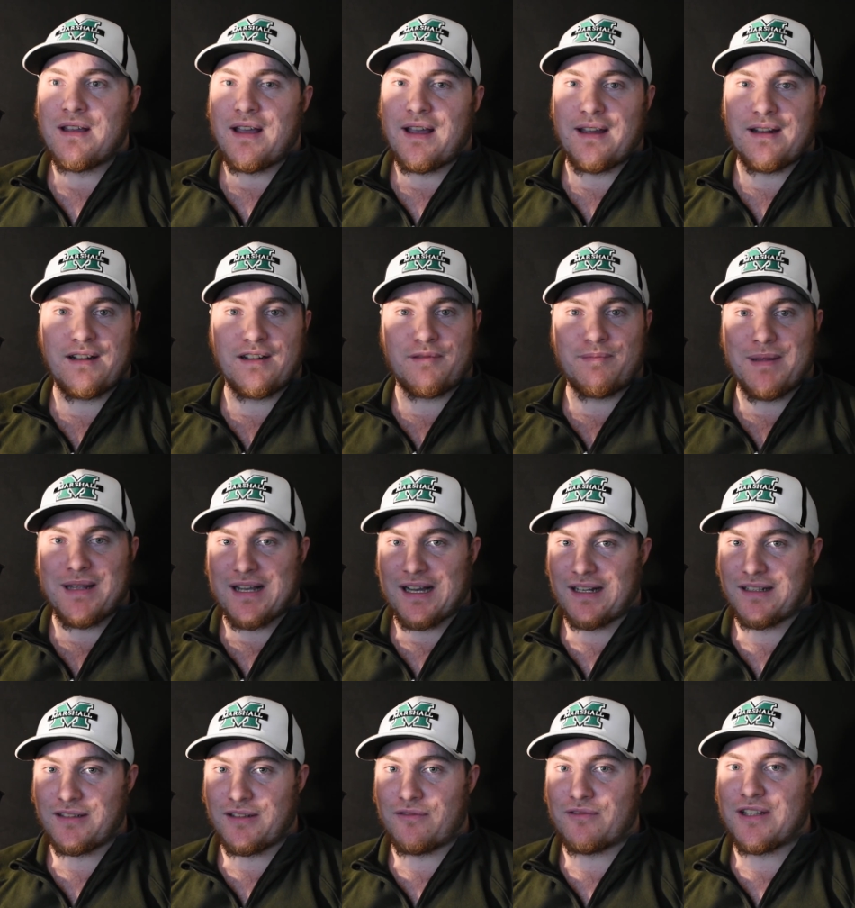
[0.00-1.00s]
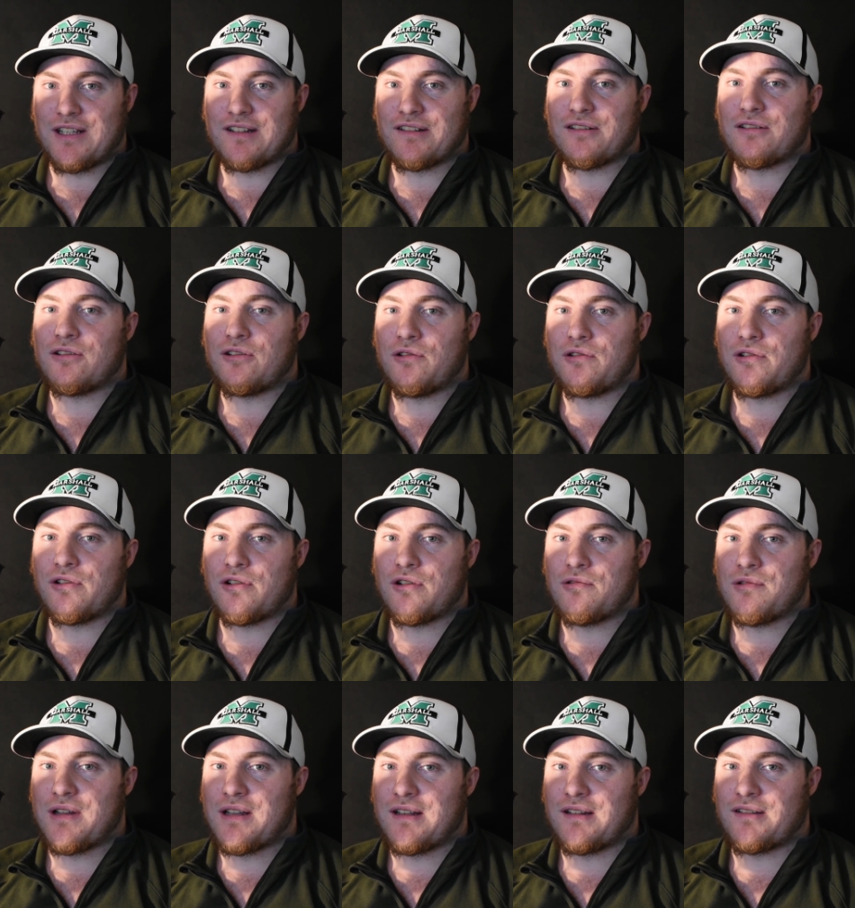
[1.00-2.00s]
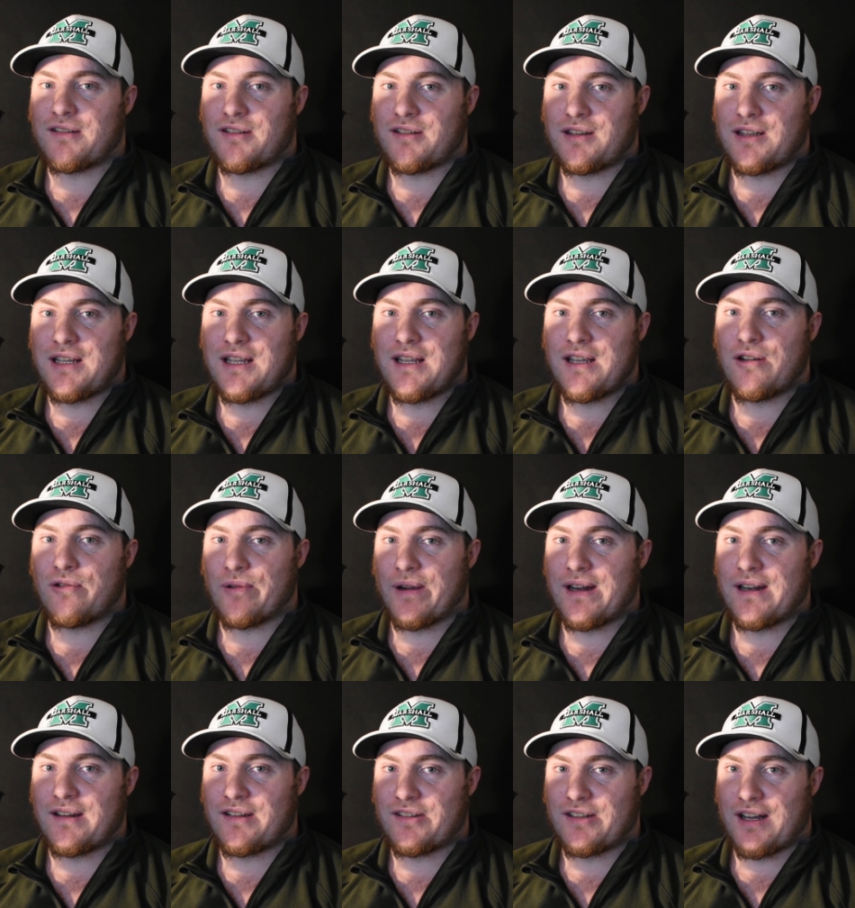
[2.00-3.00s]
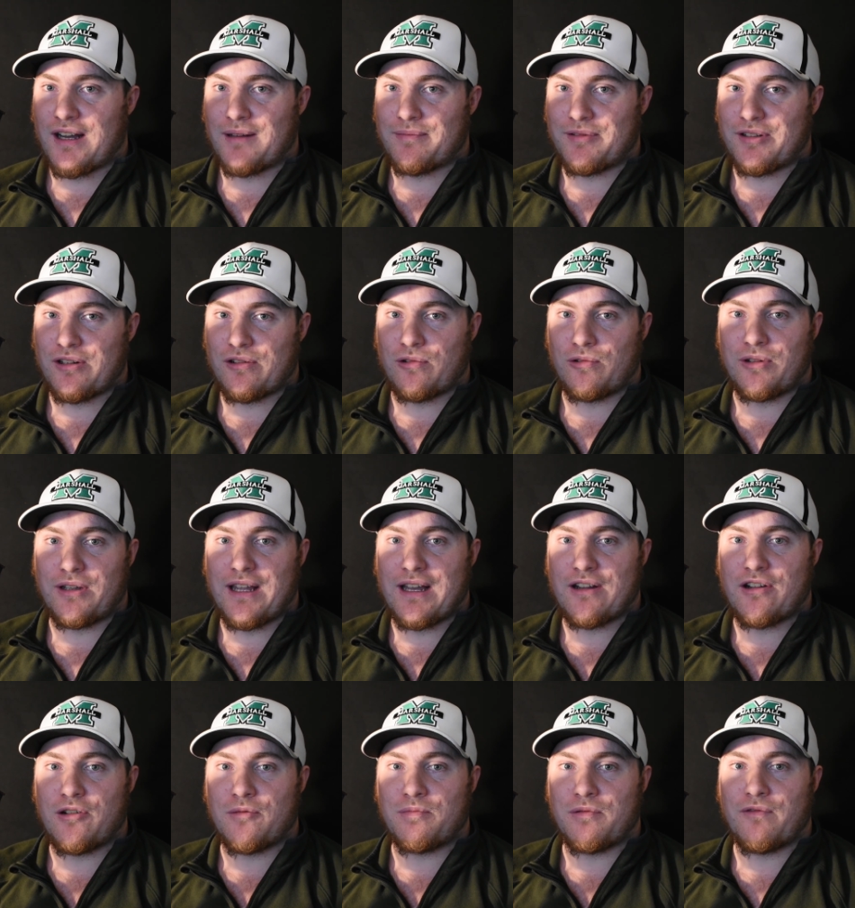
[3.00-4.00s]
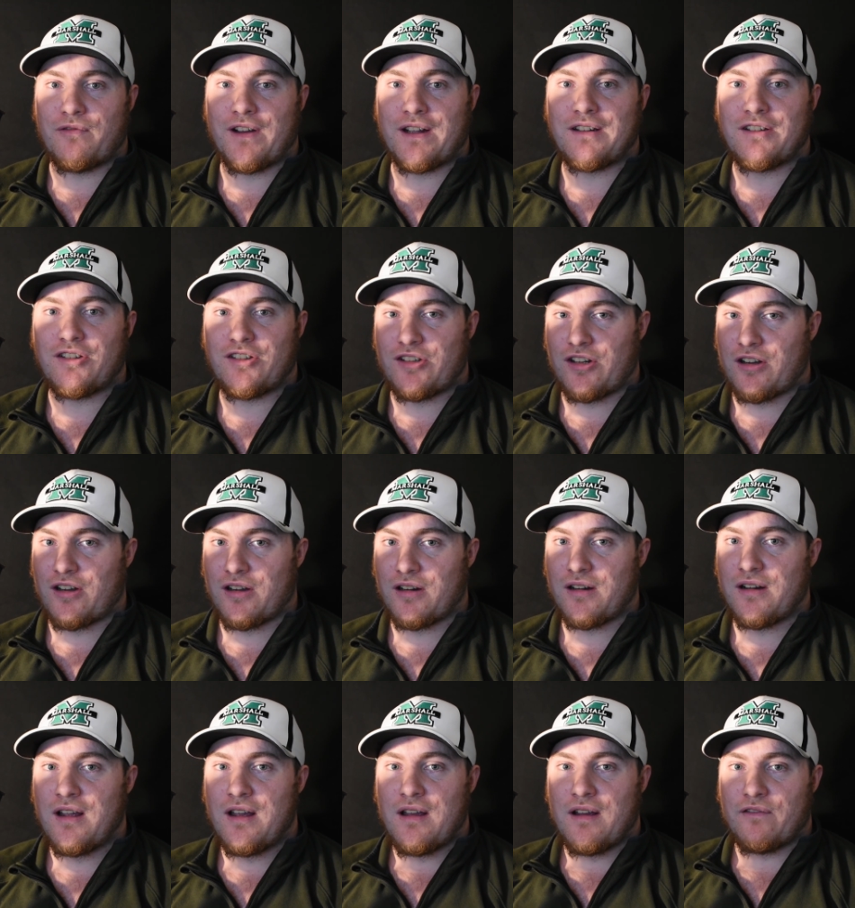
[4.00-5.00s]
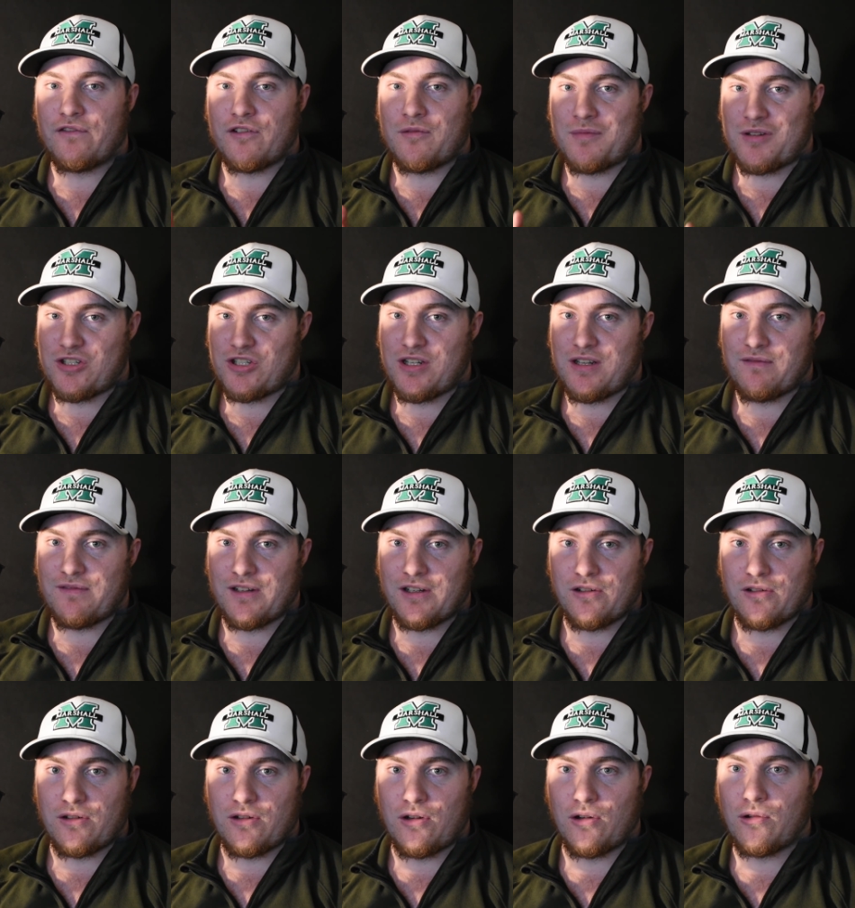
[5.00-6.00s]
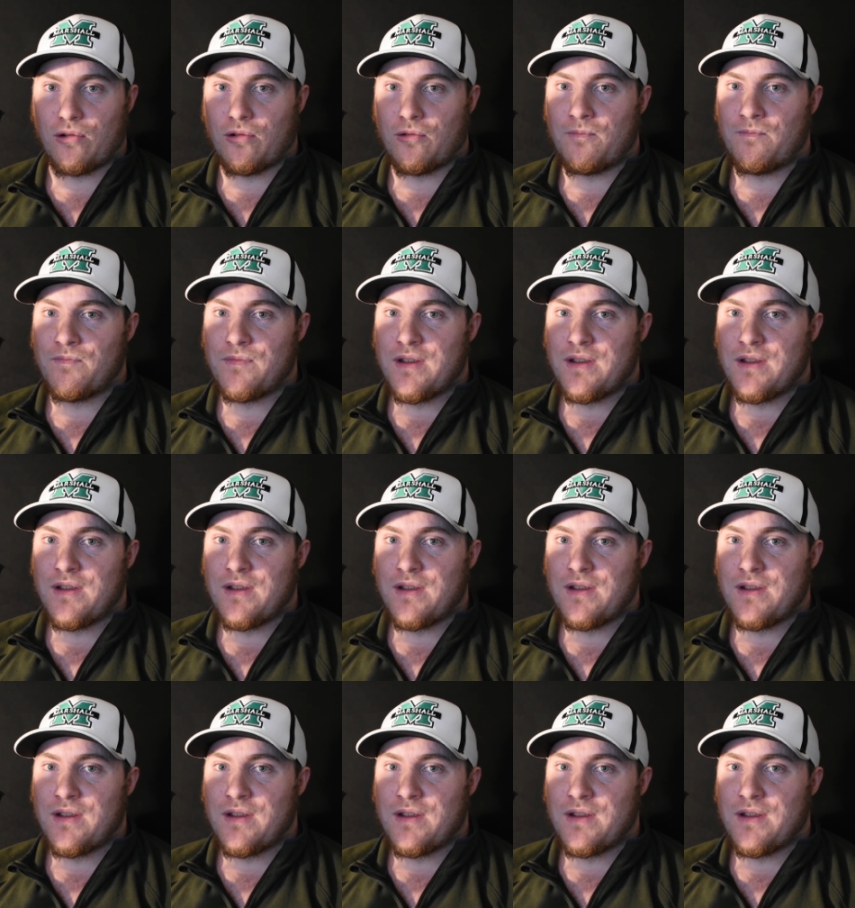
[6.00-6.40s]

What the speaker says: And it's because of this, Ludo is the greatest obstacle that could prevent Star from achieving her goal.